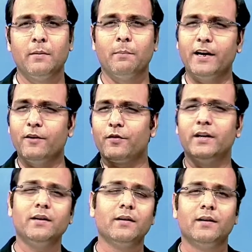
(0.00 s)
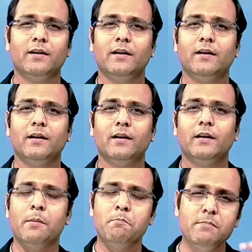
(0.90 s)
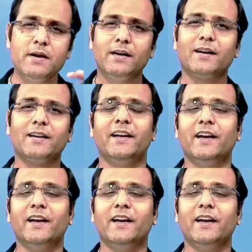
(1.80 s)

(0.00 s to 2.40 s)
My dear friend, immediately